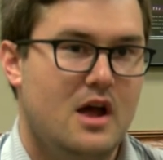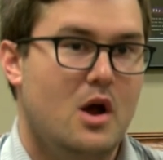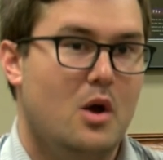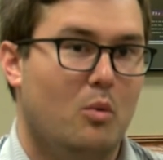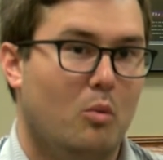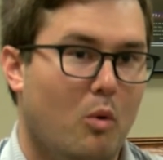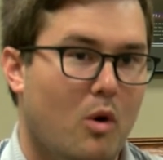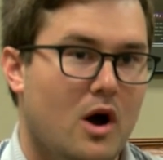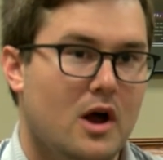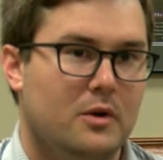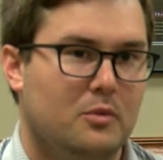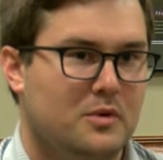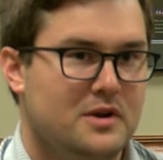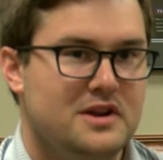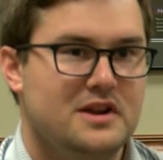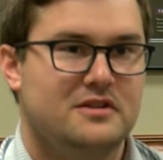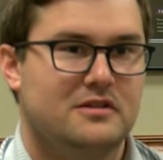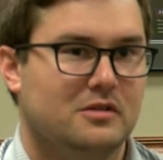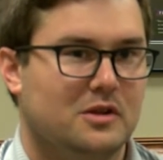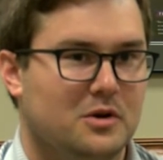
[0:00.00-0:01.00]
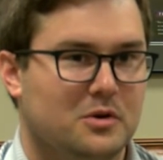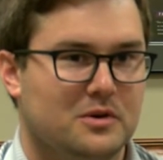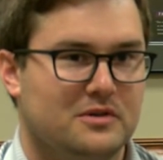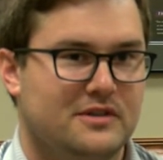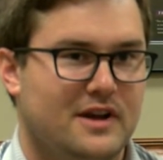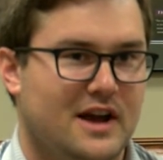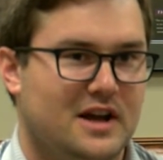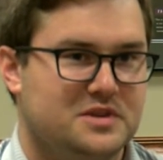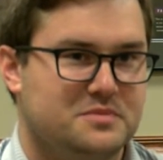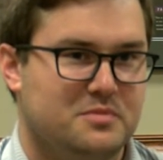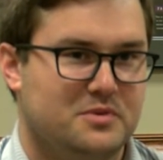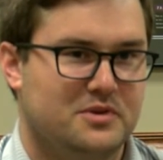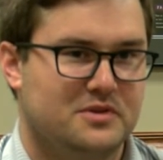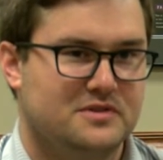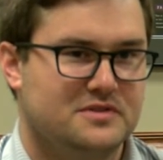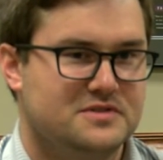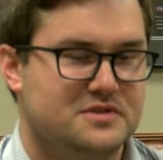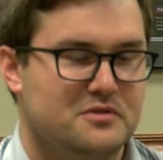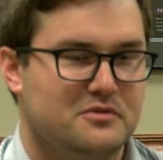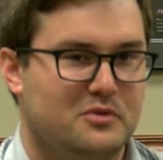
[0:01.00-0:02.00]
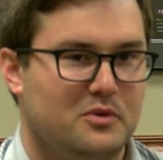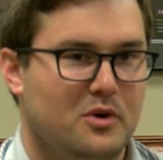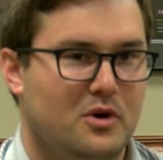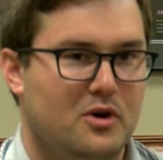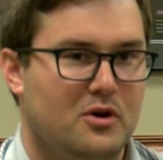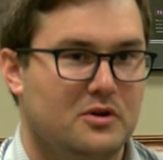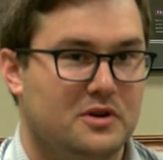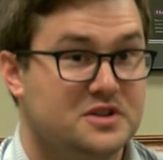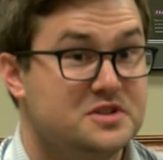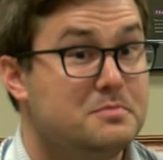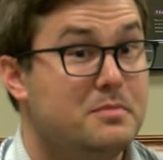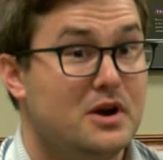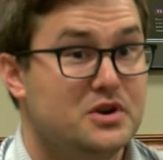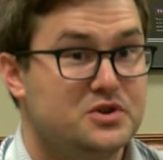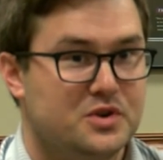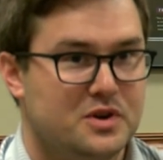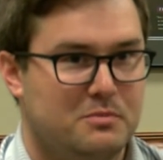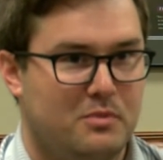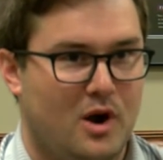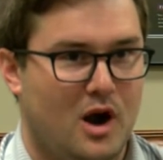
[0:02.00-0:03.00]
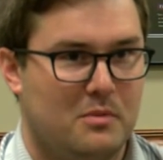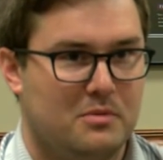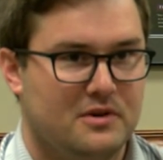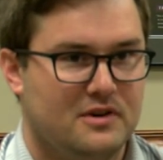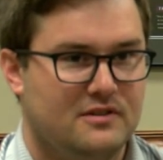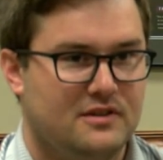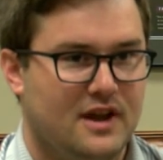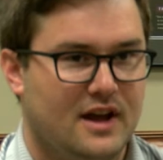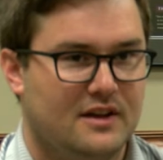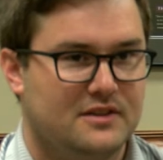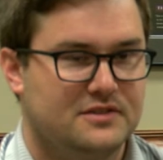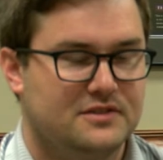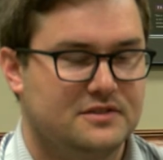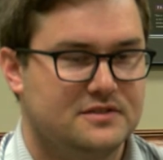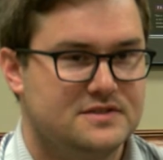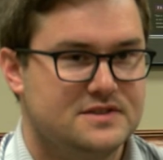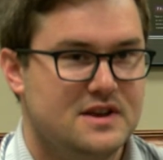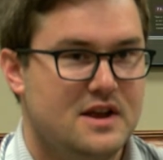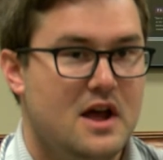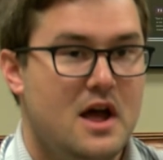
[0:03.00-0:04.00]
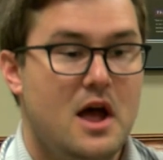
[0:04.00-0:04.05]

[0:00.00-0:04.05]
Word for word: One, we need to lower tax burdens overall, especially property taxes.